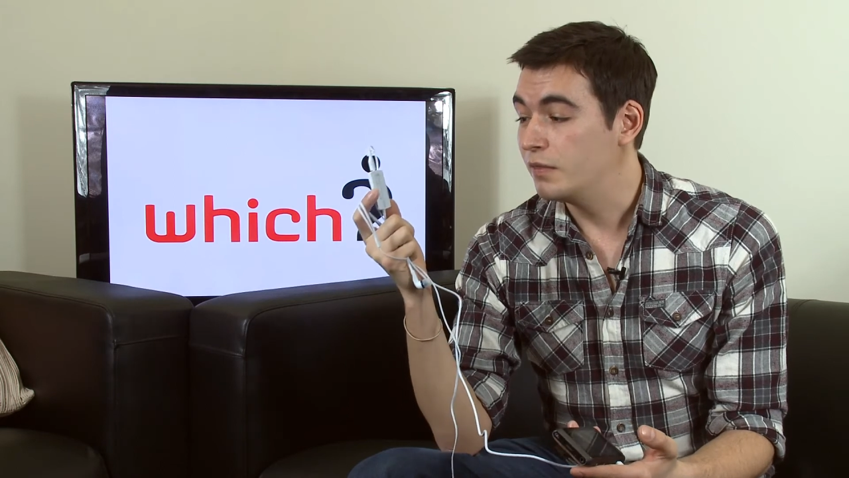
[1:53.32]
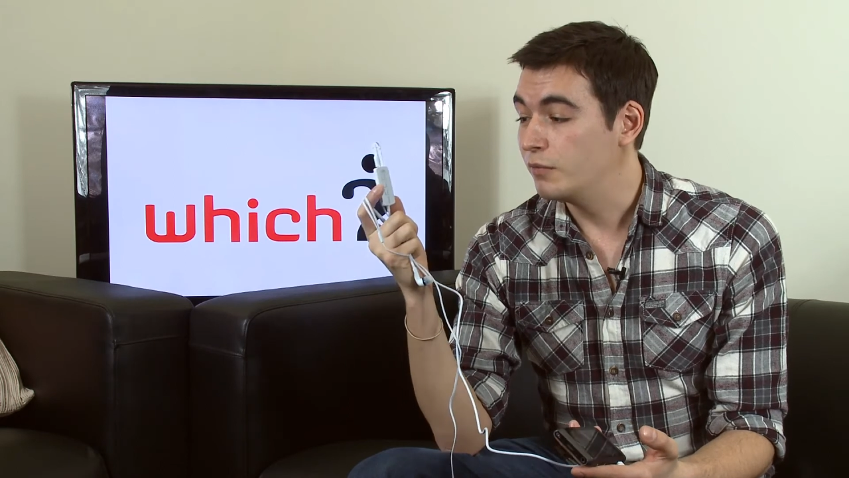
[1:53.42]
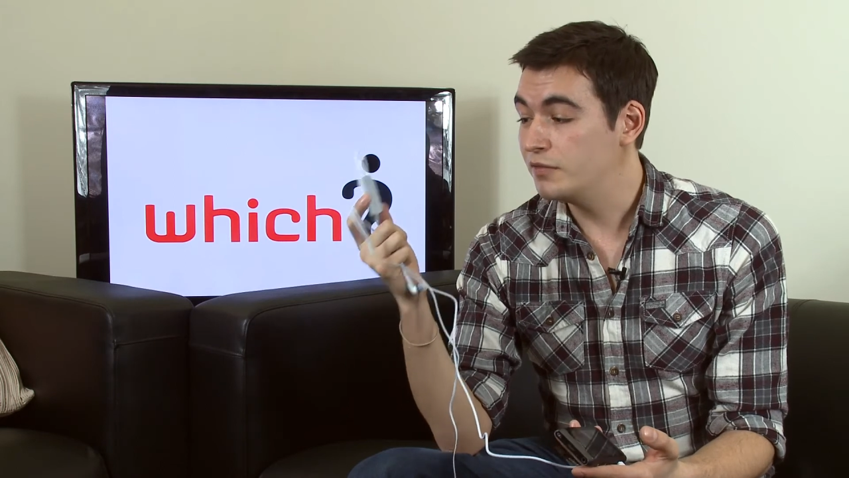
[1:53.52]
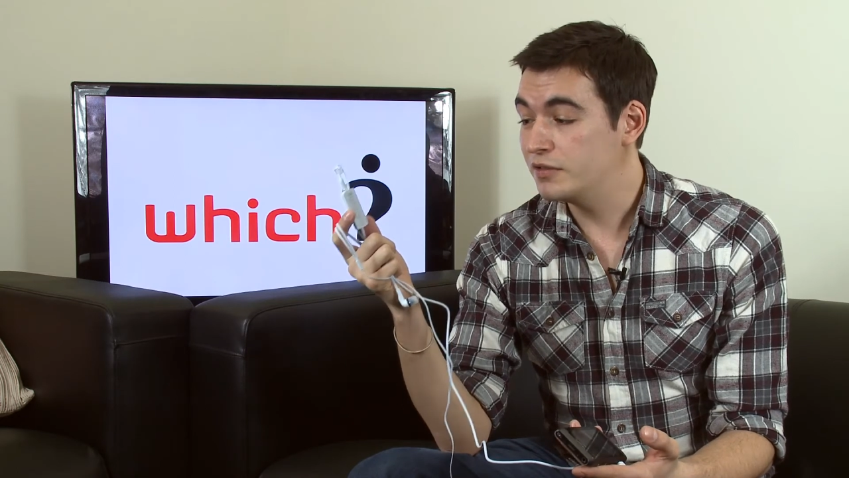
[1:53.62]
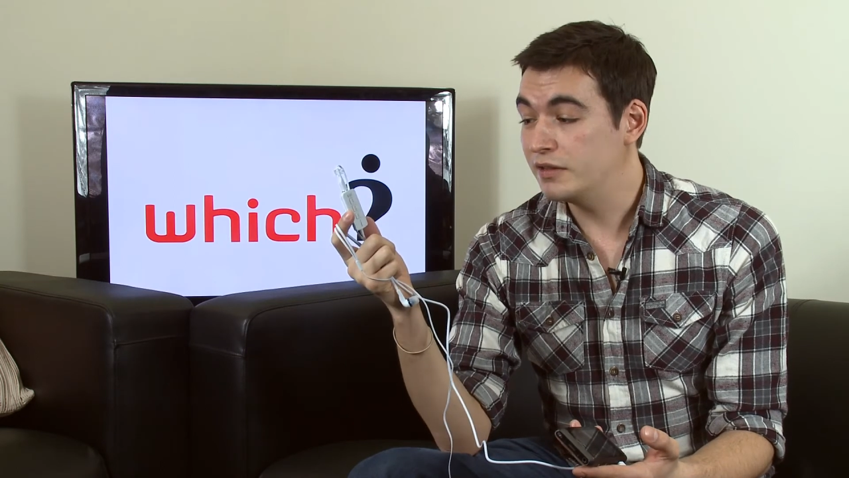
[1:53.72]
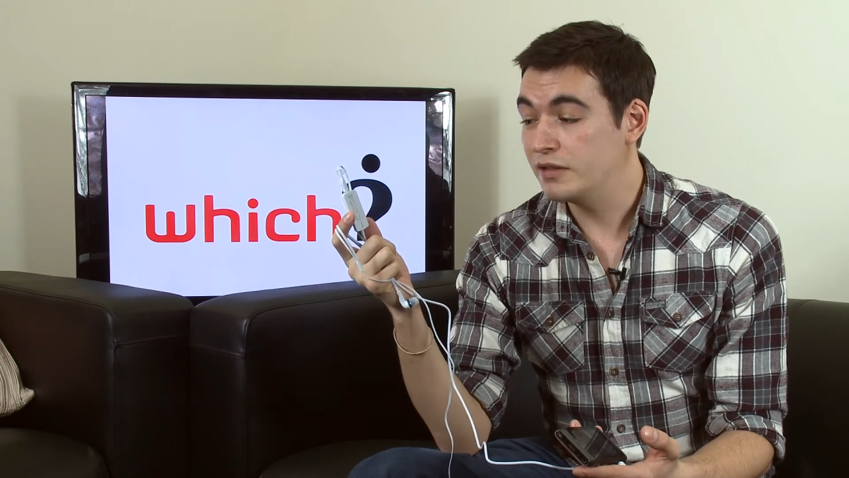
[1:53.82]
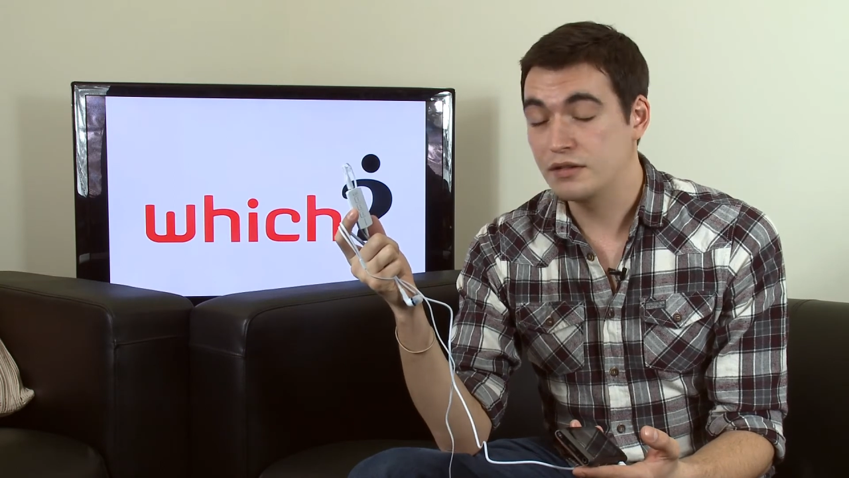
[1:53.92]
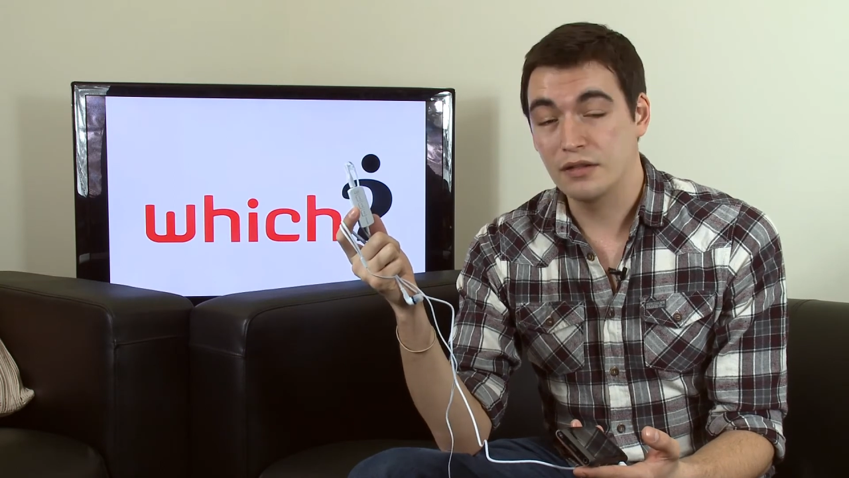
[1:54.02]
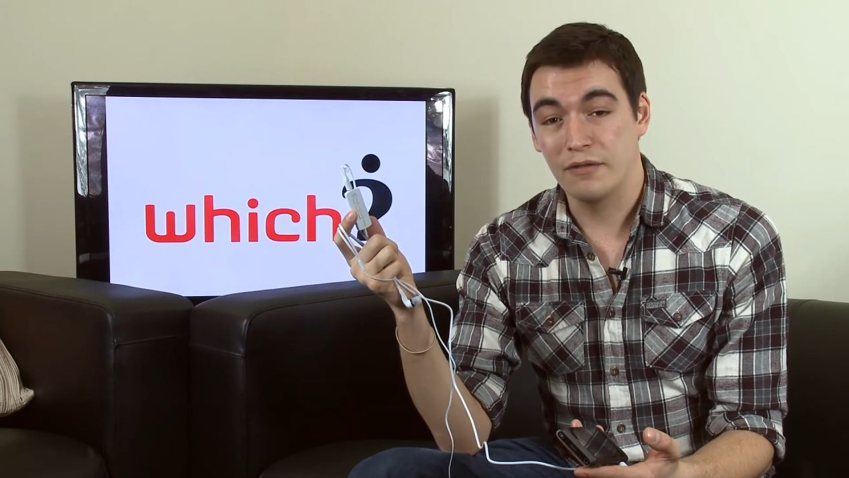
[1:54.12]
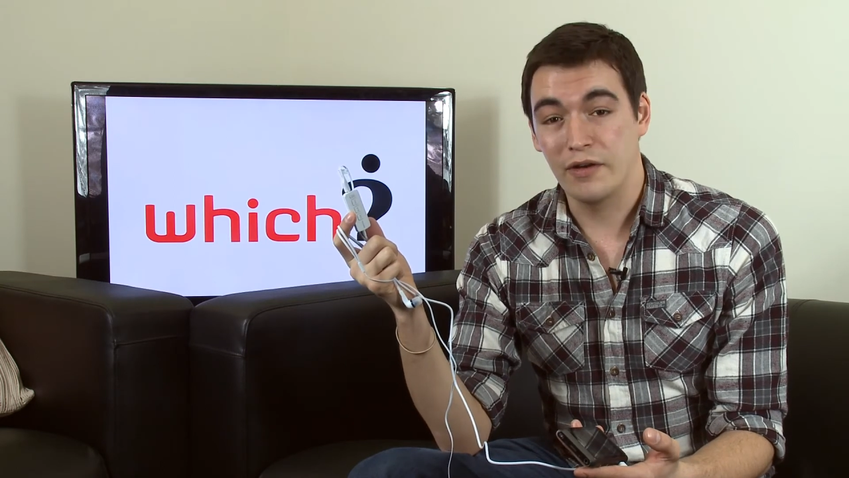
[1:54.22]
We've seen
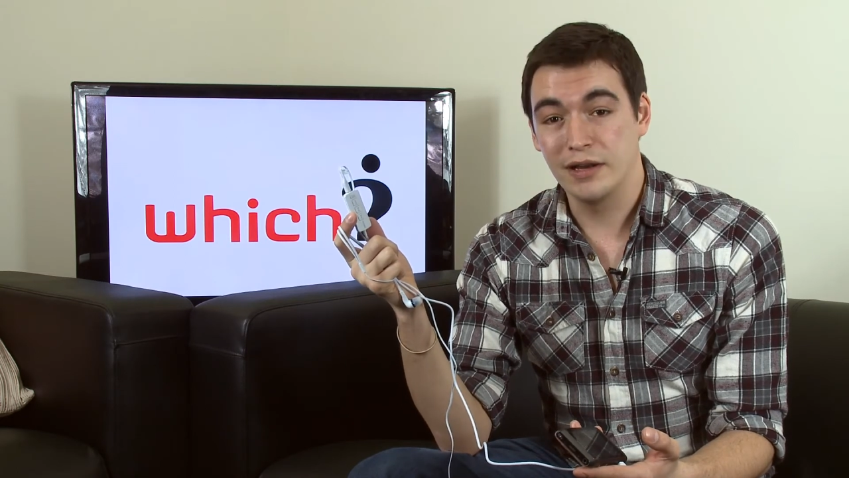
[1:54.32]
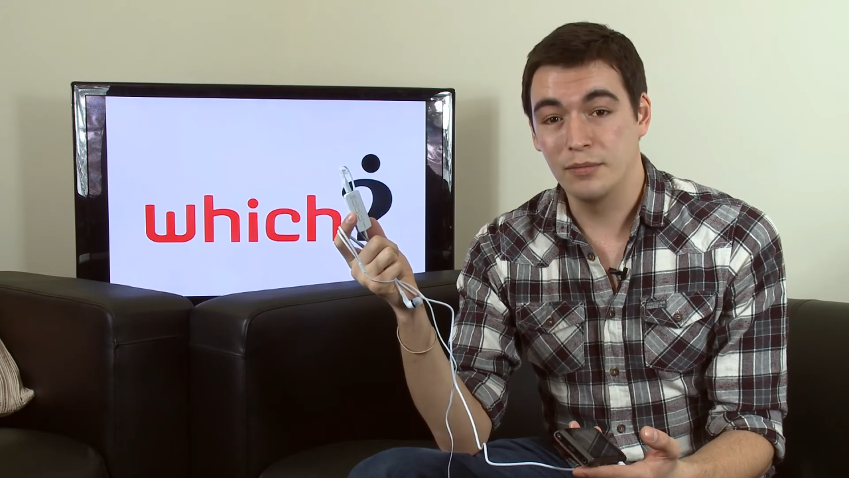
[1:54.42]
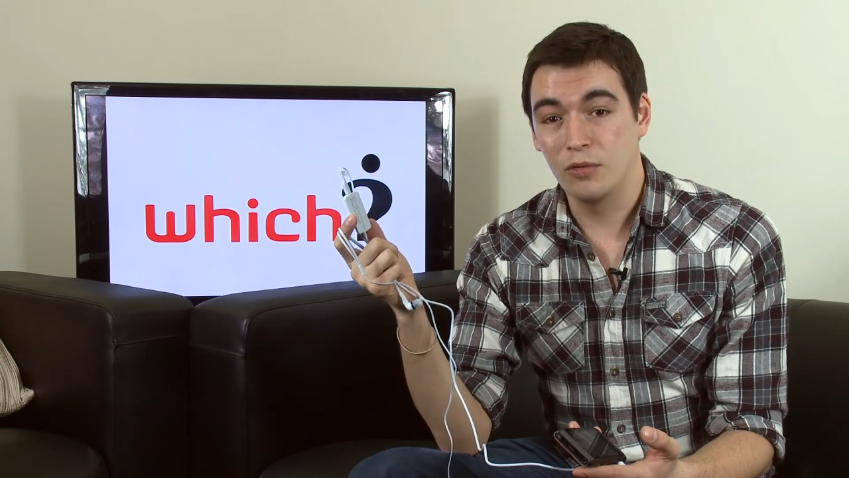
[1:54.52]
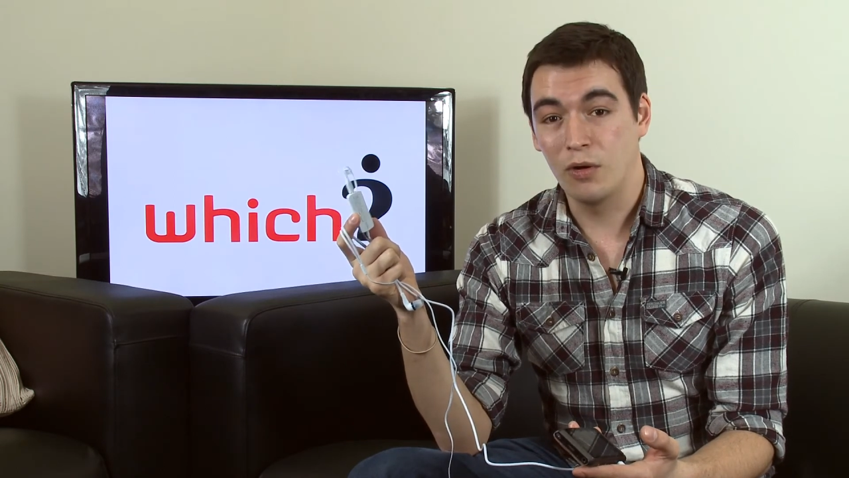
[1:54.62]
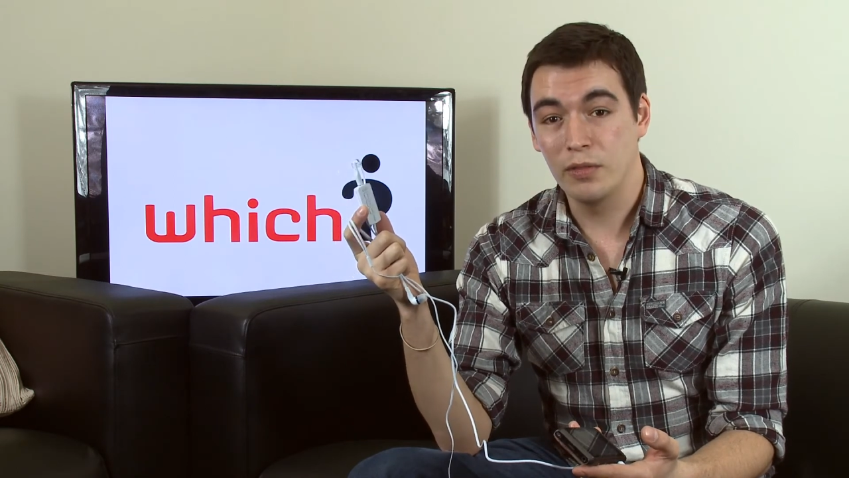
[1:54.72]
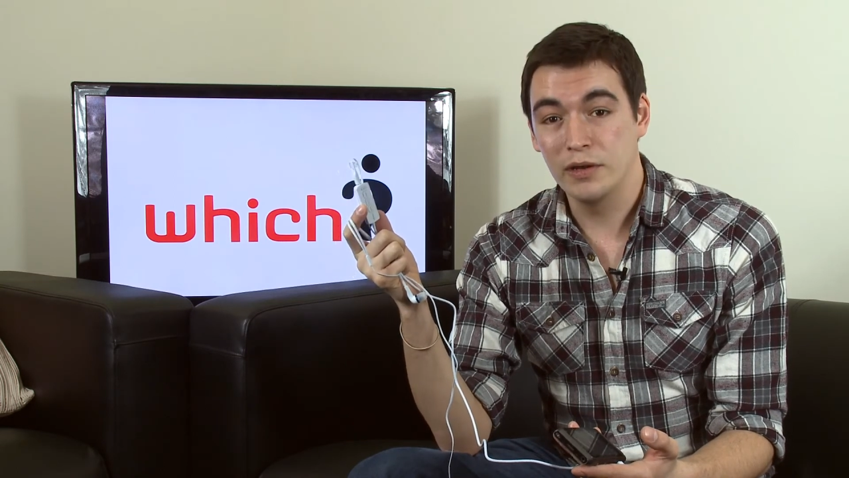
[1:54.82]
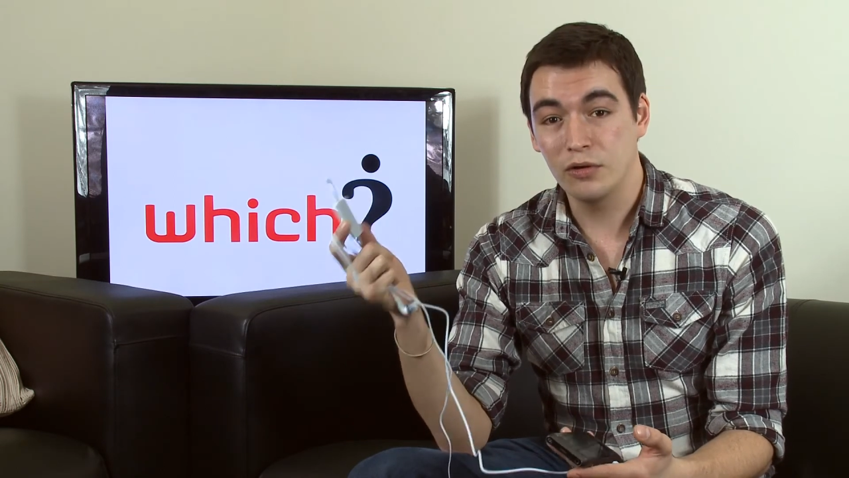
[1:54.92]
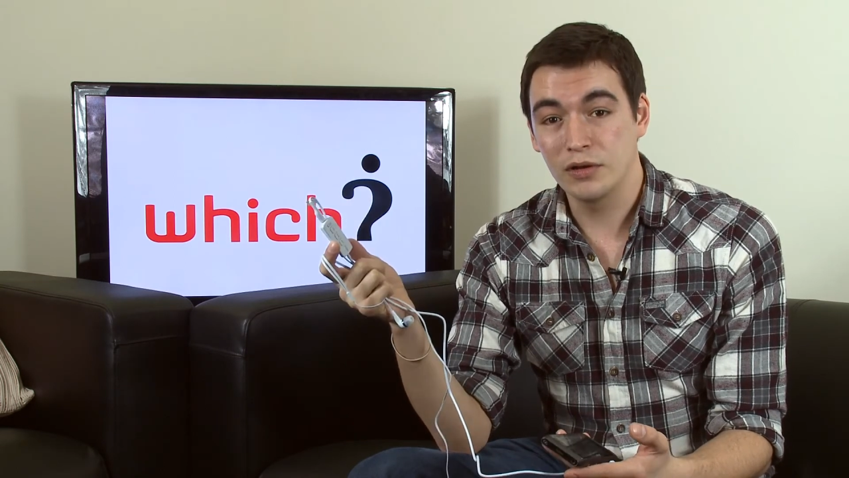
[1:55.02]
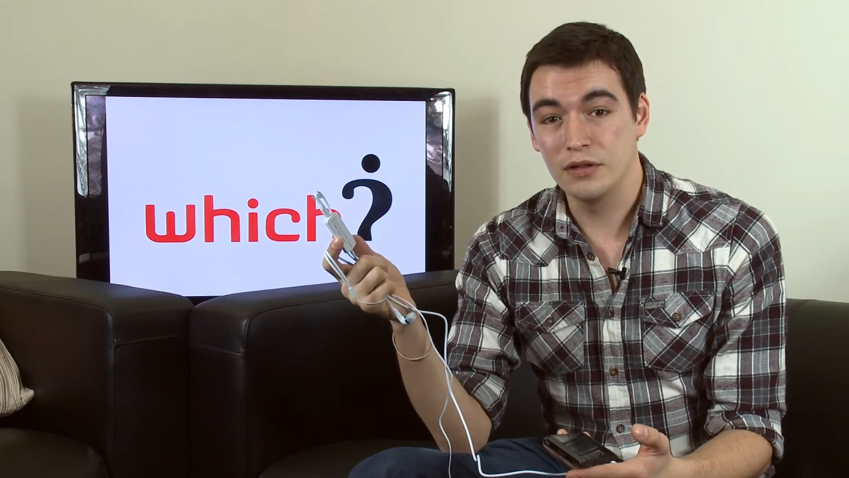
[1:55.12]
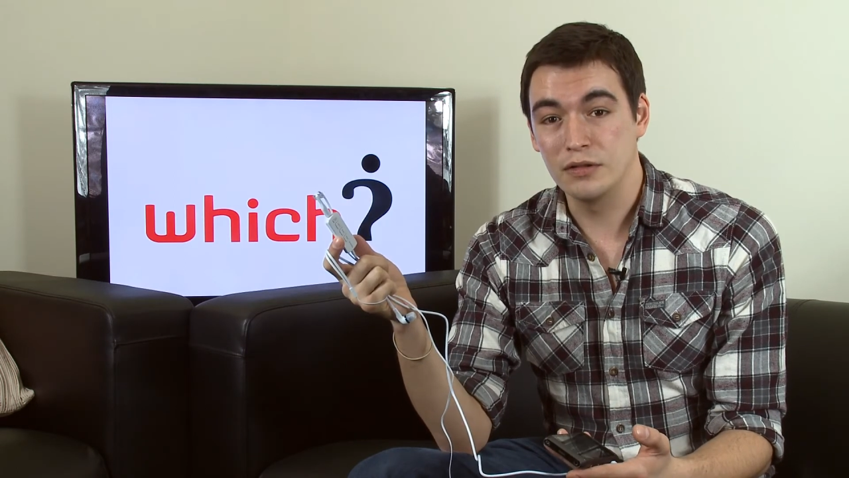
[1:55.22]
this available on the
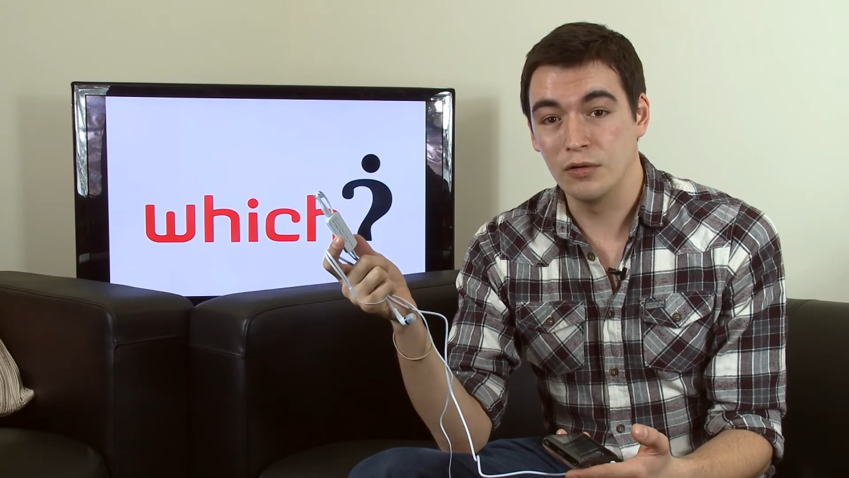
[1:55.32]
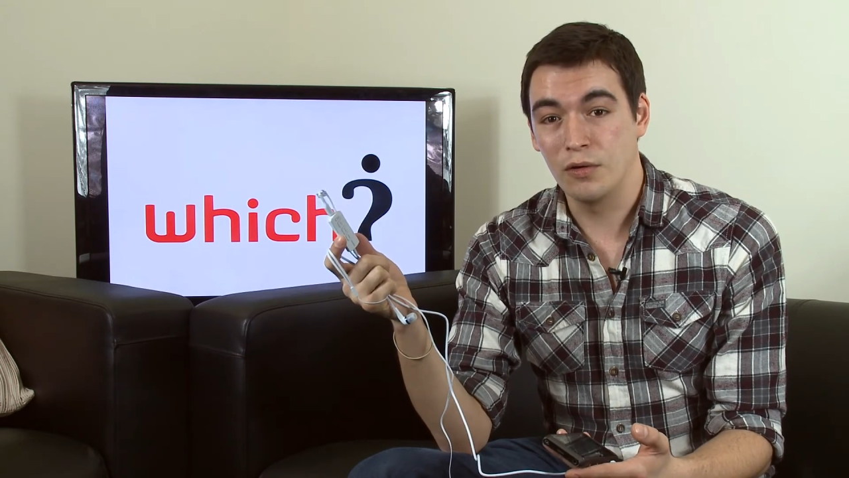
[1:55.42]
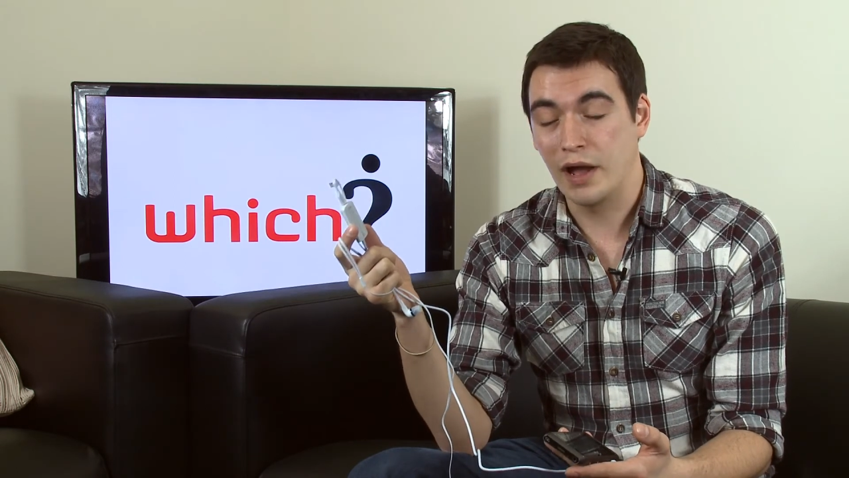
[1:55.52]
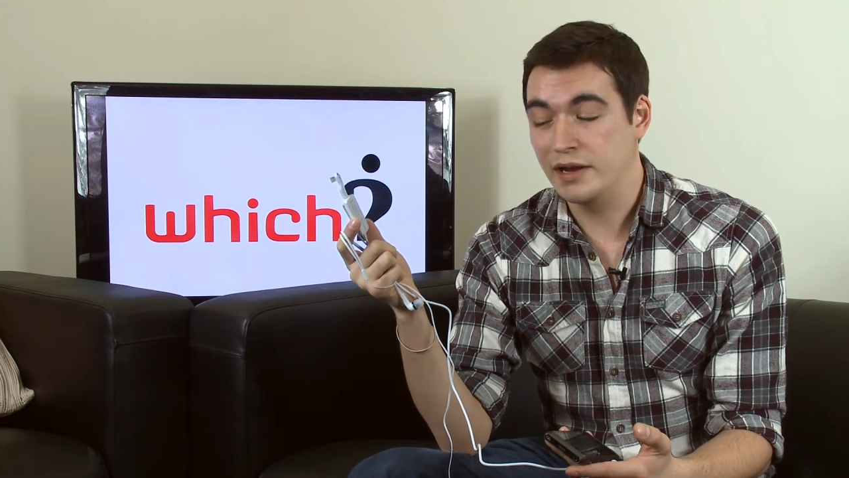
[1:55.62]
Nokia store